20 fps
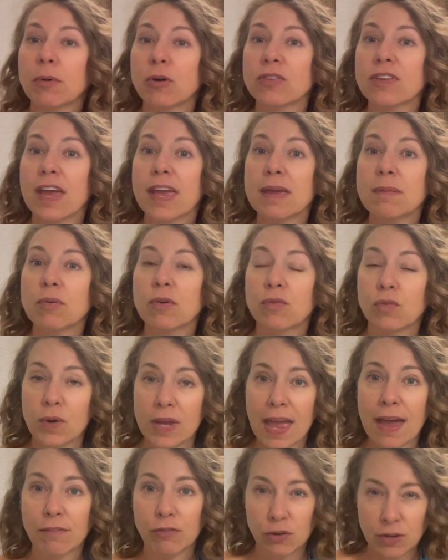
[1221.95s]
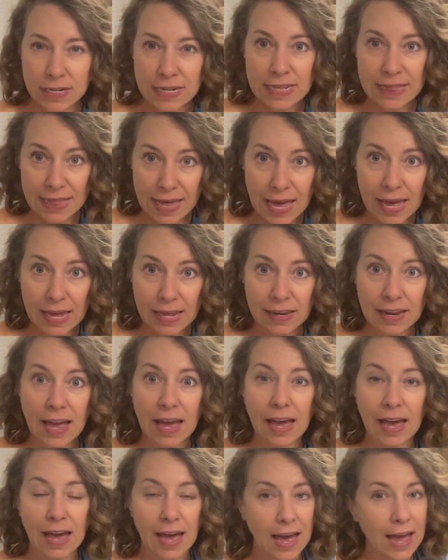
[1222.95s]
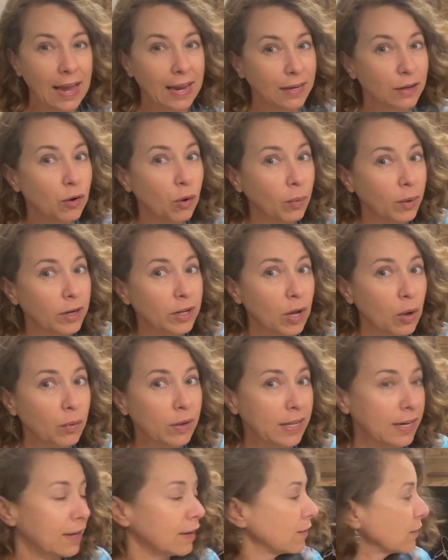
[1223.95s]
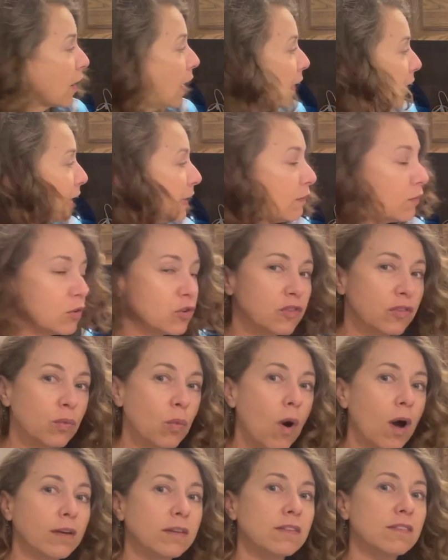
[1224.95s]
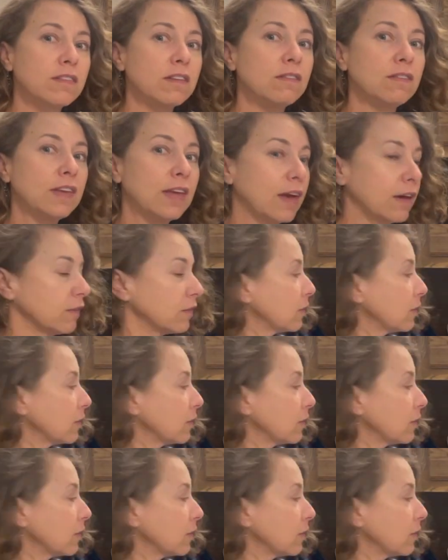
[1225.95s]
tape. If we ever need that, I know where to go get it. I can even just walk to CVS